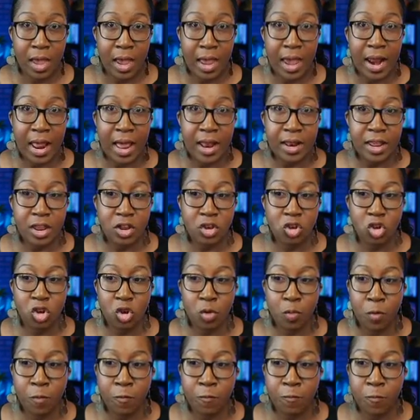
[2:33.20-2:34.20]
And I need you
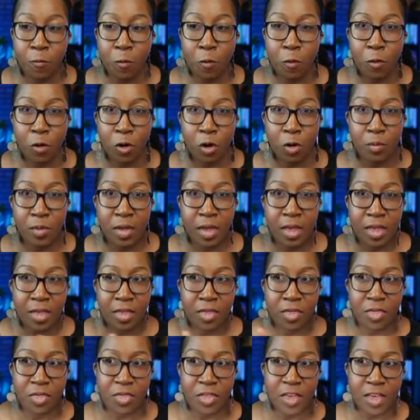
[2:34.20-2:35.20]
to perform
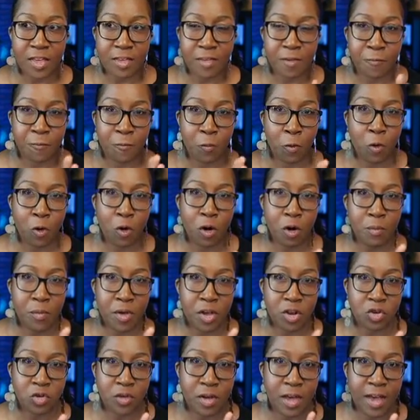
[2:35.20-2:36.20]
this
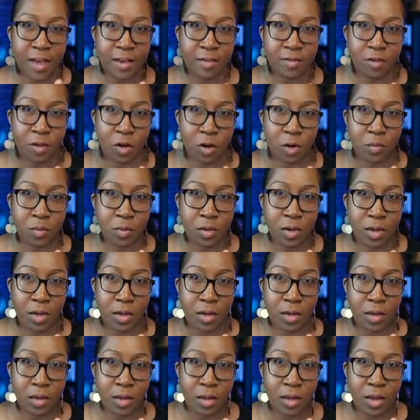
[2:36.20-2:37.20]
4-measure excerpt
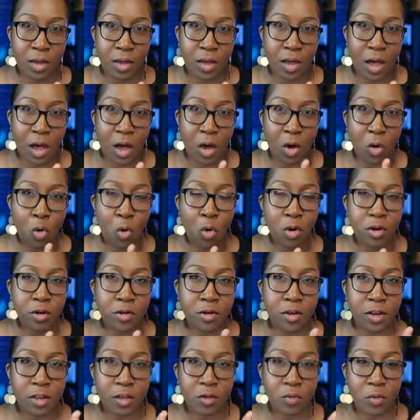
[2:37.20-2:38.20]
according
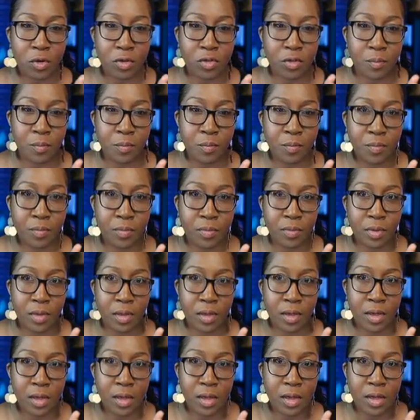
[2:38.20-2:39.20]
to this rhythm.
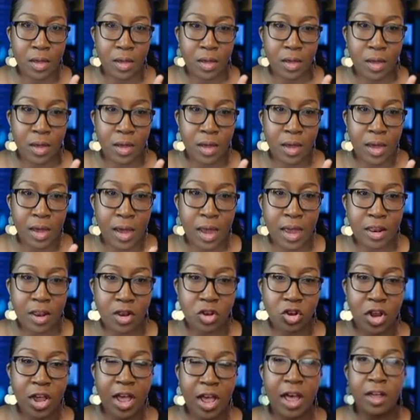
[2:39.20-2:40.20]
And the
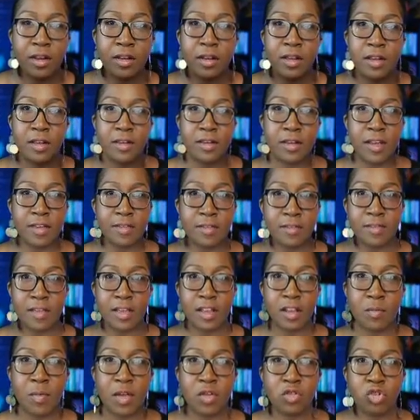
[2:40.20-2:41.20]
child doesn't
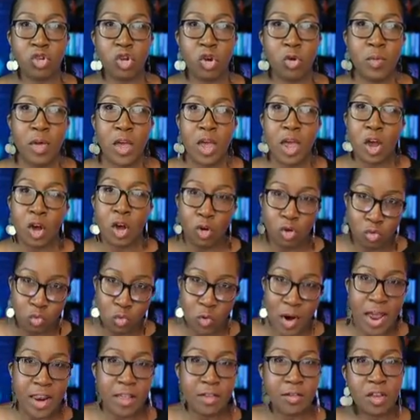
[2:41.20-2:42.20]
set the metronome and goes
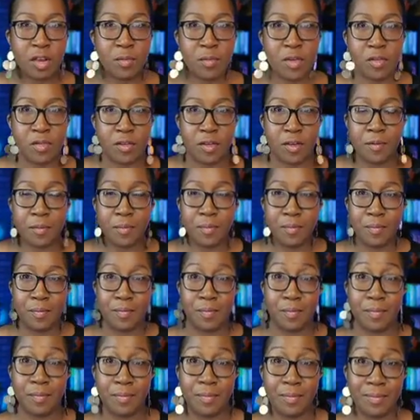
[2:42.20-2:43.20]
right into the music.
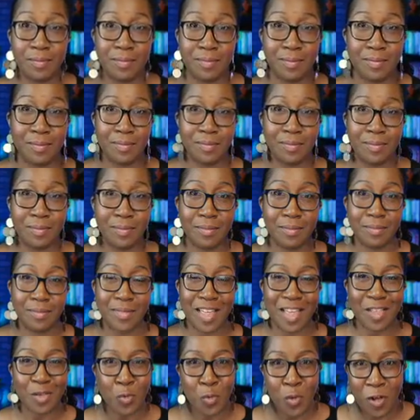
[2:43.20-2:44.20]

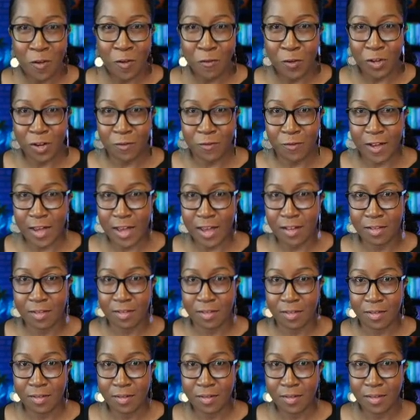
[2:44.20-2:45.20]
That's willful
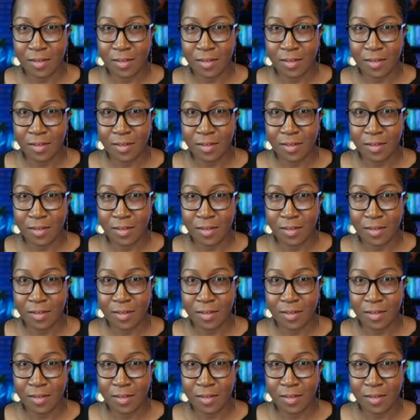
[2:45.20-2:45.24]
defiance.